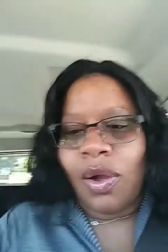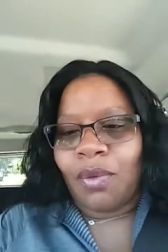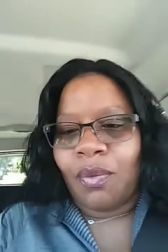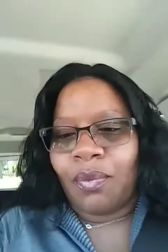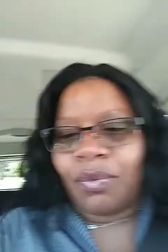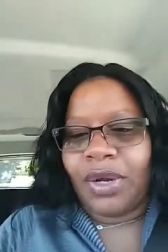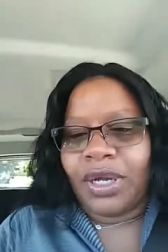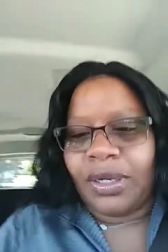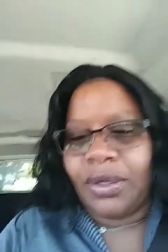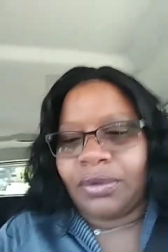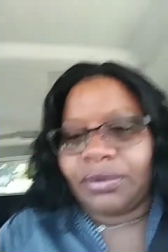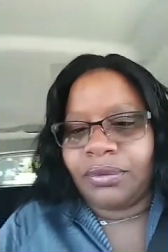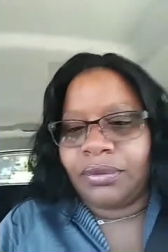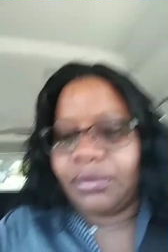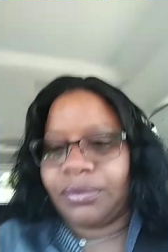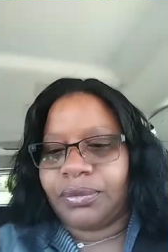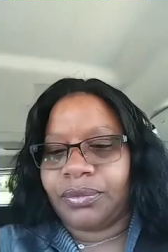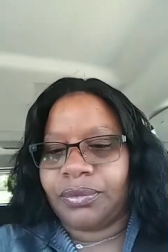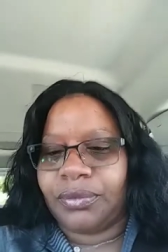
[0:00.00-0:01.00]
well,
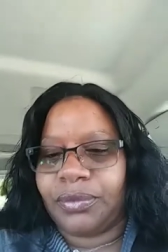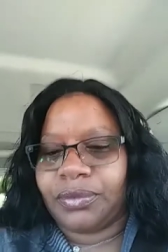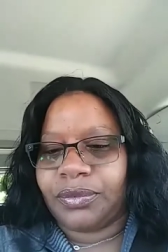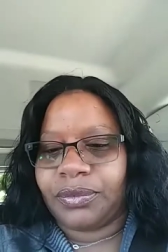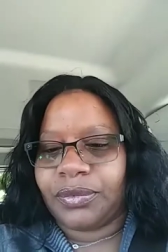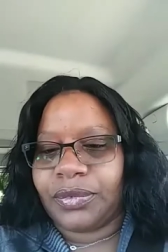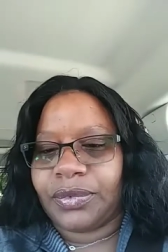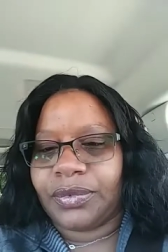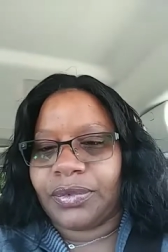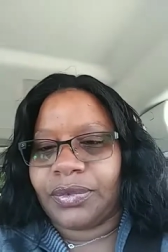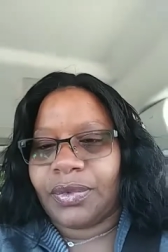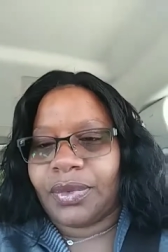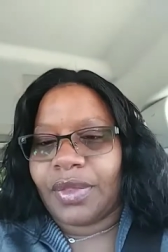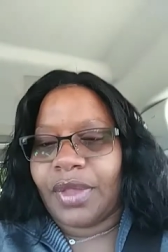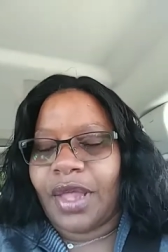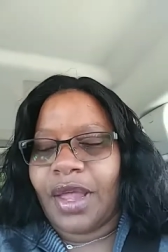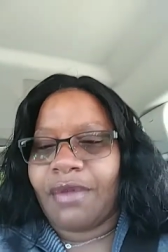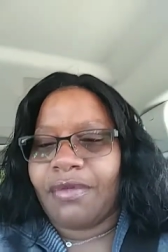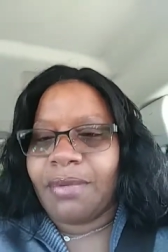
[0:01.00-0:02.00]

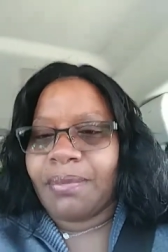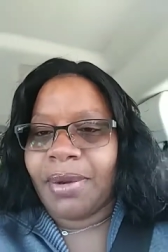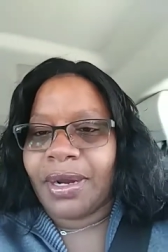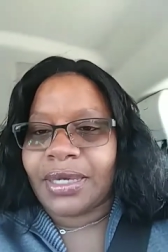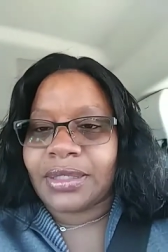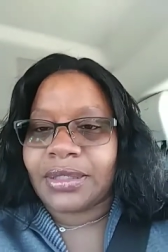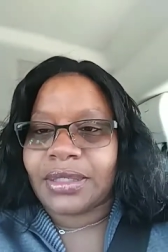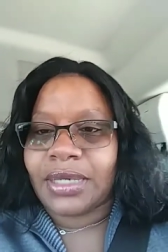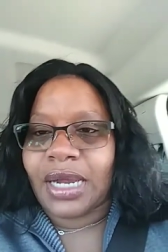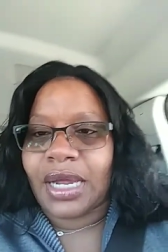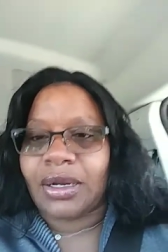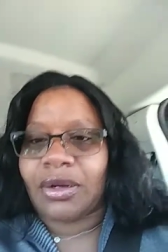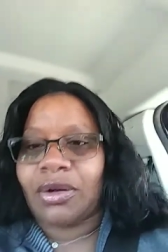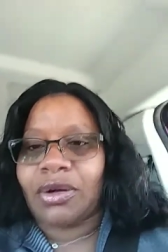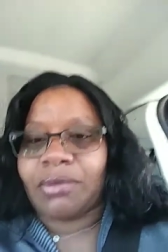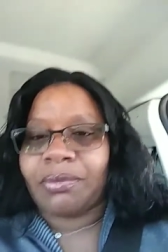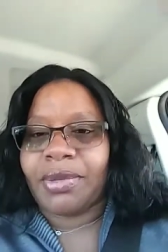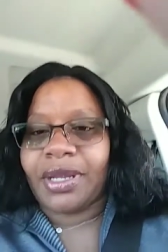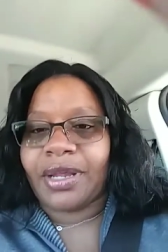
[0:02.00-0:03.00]
everybody's not
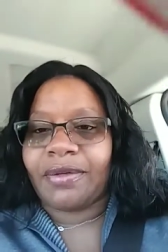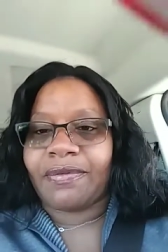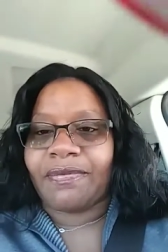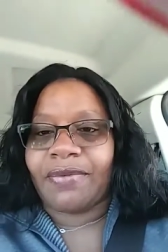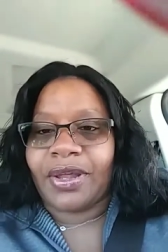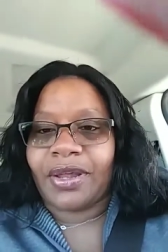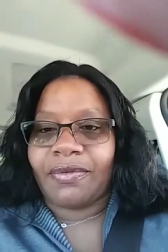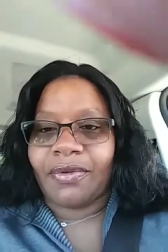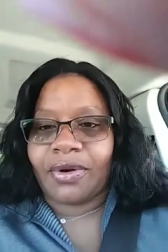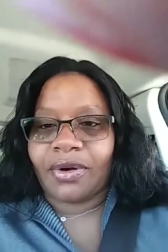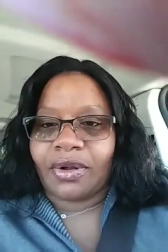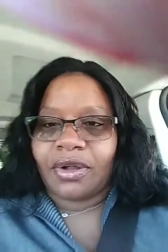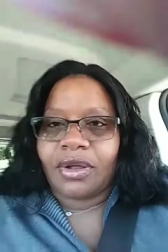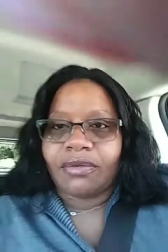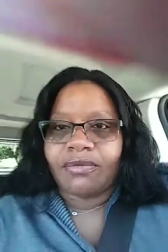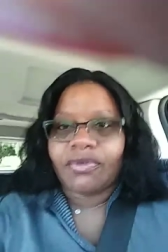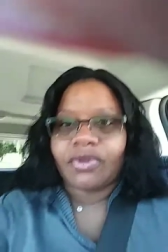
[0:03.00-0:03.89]
going to be in favor of